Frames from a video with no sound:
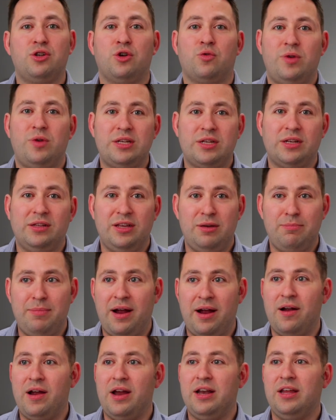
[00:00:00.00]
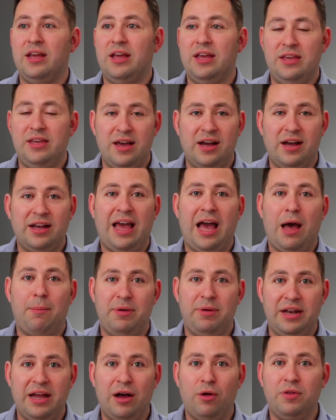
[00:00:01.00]
you're recently married, young, happy,
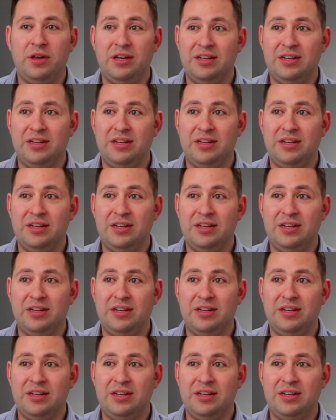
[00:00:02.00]
and healthy,